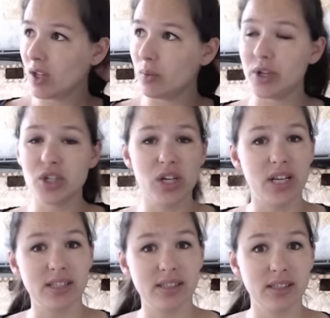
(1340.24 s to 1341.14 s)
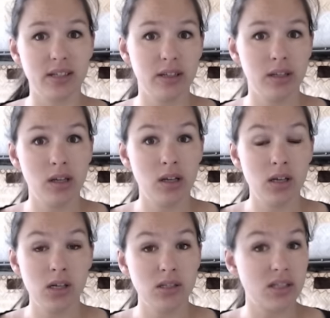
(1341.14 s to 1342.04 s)
which is
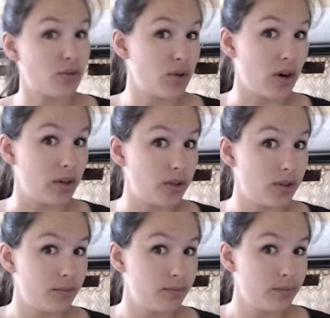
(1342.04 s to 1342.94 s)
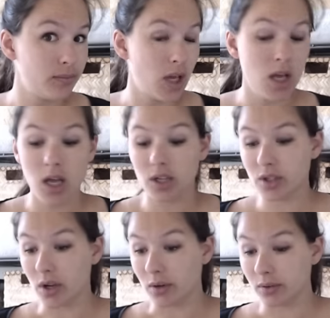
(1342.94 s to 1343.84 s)
Zazu Yarns.
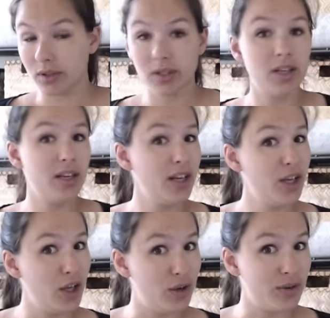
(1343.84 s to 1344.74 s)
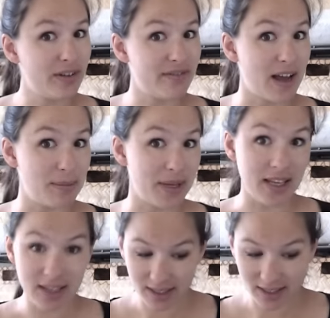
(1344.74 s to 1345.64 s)
So you can find
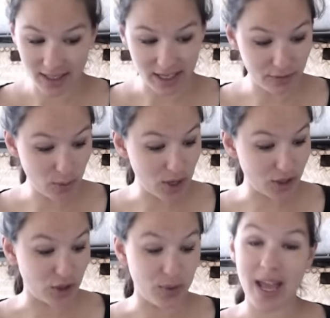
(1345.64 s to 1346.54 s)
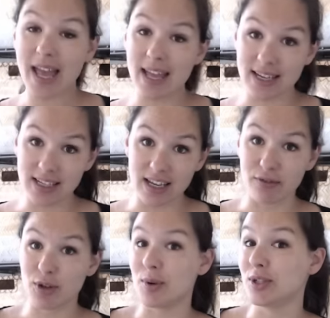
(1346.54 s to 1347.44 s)
me if you want to. And if
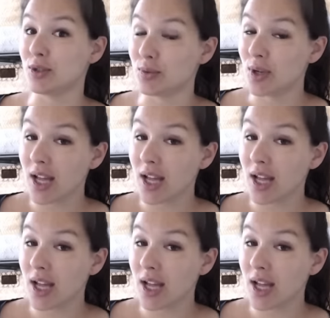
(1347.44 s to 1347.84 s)
you want to